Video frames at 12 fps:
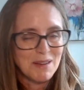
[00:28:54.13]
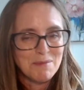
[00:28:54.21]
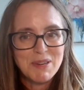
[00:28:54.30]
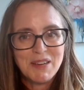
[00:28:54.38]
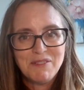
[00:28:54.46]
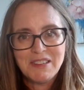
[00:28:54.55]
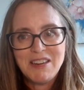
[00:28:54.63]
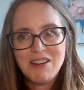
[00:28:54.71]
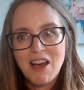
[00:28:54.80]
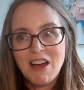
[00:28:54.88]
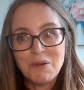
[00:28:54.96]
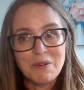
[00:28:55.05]
I'm definitely
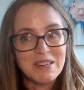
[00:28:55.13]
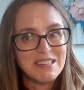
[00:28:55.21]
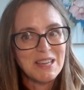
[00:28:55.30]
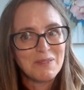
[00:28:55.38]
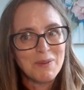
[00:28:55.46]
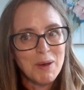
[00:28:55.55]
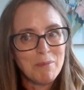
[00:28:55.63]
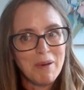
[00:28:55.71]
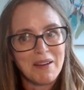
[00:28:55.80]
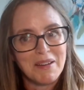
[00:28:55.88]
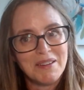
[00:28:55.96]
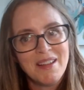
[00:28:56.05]
not going to give up
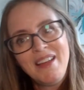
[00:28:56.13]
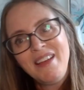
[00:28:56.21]
on